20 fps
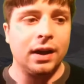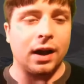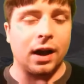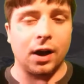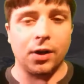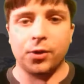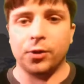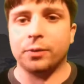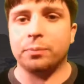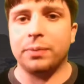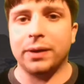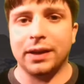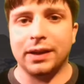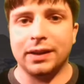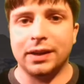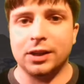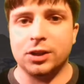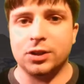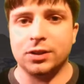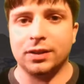other big
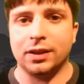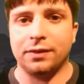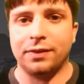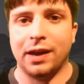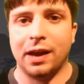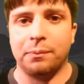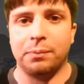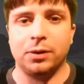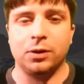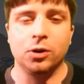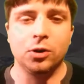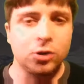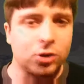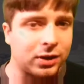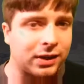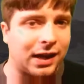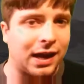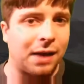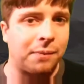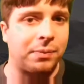glitches that have happened
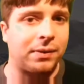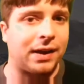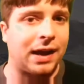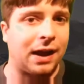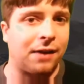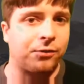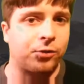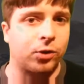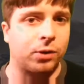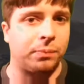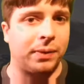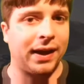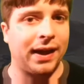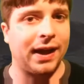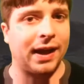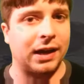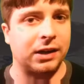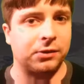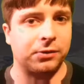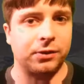usually happen after a
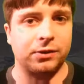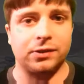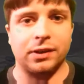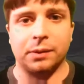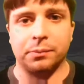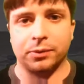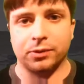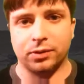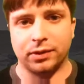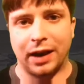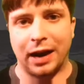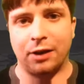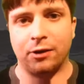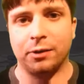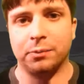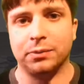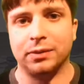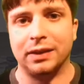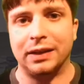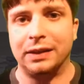patch. For example,
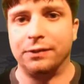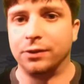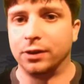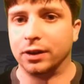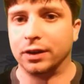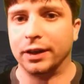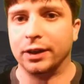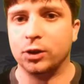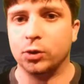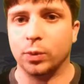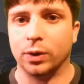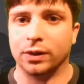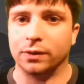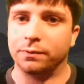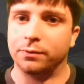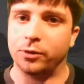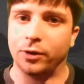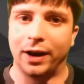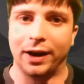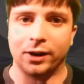Skyrim's evil glitch where the
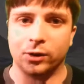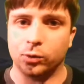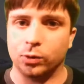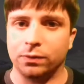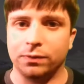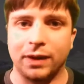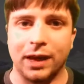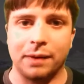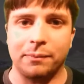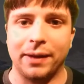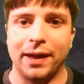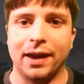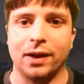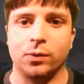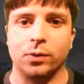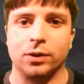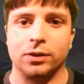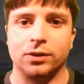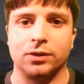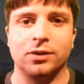dragons would fly
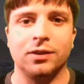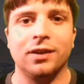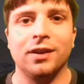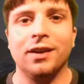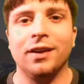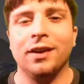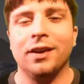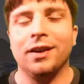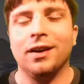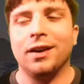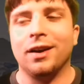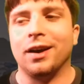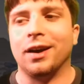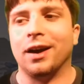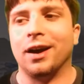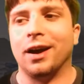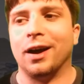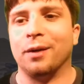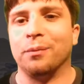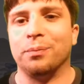backwards.
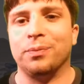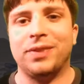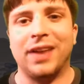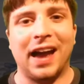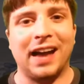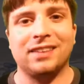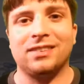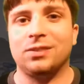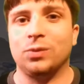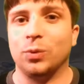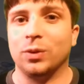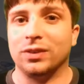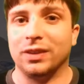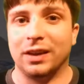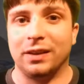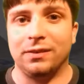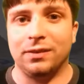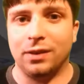Um, that was a